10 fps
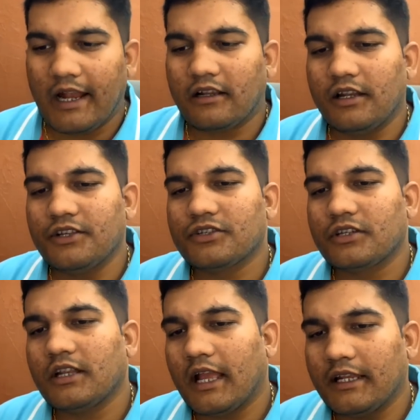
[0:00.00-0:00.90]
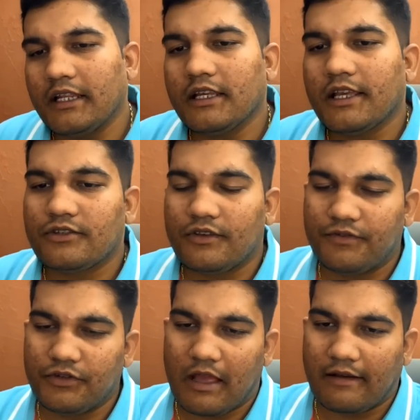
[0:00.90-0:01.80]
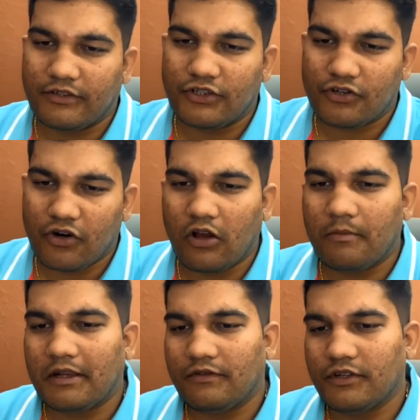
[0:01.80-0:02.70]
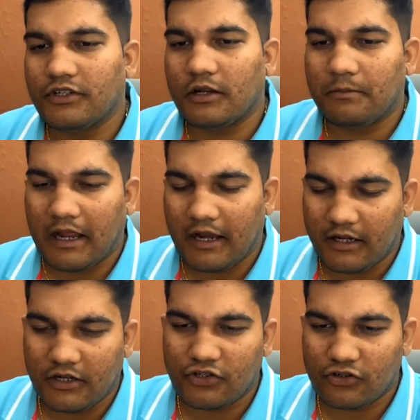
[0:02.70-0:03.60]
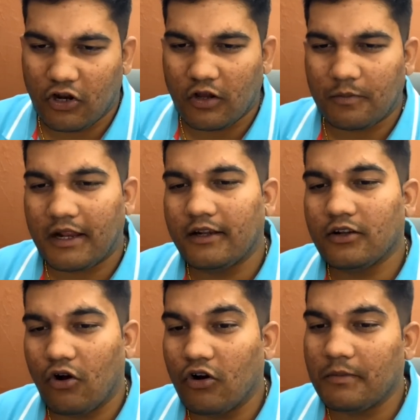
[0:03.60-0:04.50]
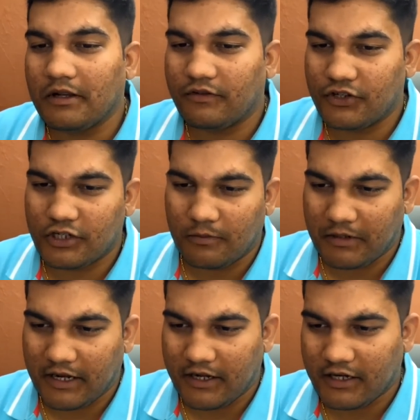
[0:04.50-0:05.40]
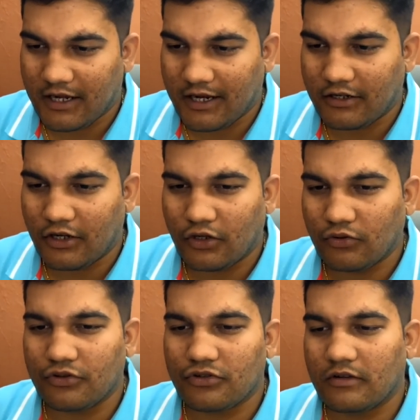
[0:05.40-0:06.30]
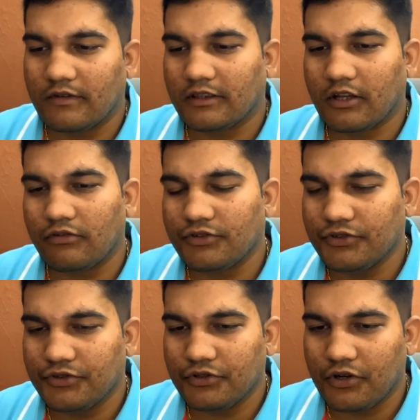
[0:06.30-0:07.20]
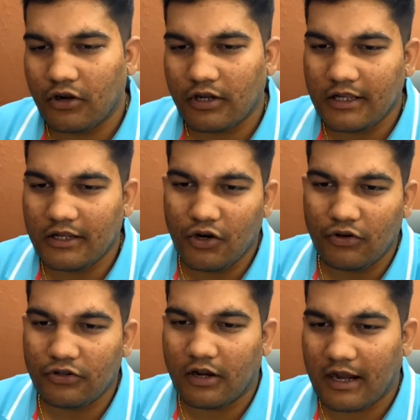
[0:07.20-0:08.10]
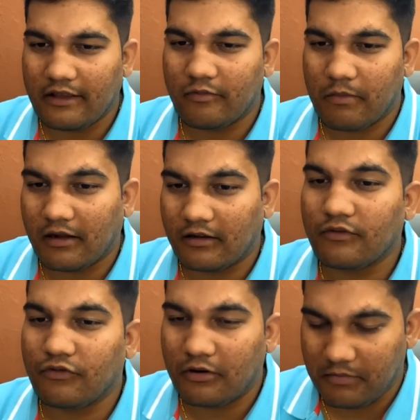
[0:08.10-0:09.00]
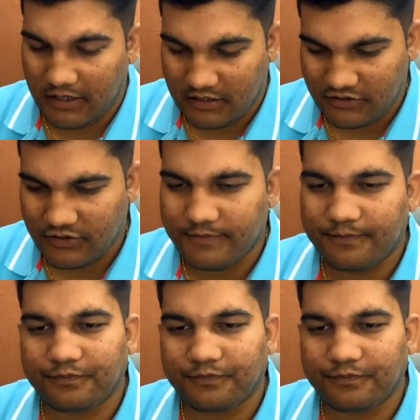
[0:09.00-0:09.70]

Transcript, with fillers: At least in any case, if you have a strong beneficial planet, strong planet or beneficial planet connected to your seventh house, you should not ignore your life partner for males.